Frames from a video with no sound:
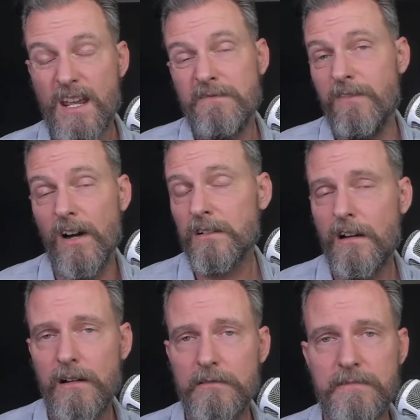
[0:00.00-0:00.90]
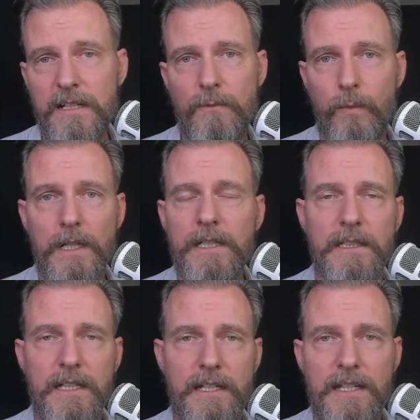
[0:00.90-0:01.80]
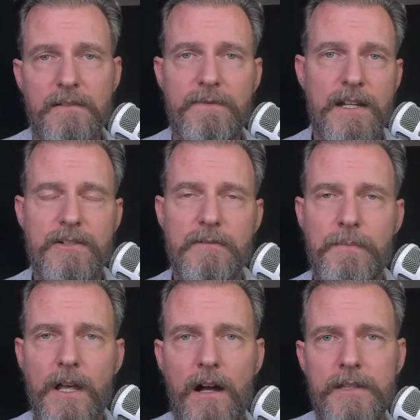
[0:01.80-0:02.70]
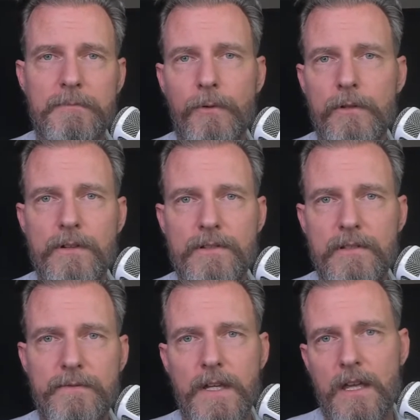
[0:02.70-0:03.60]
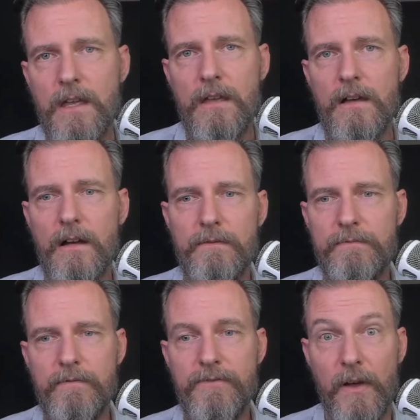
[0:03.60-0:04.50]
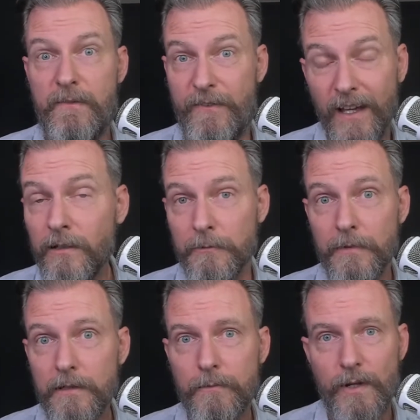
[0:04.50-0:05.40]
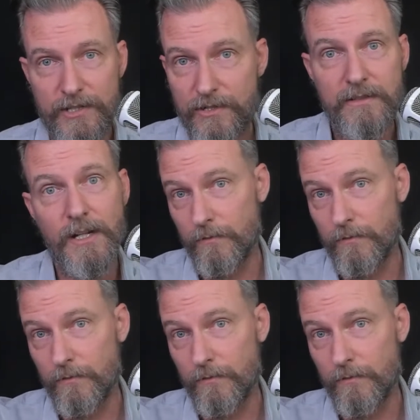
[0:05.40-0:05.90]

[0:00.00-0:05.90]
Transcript: And Vonkar did it willingly, and he adventured beyond the borders of the film, which,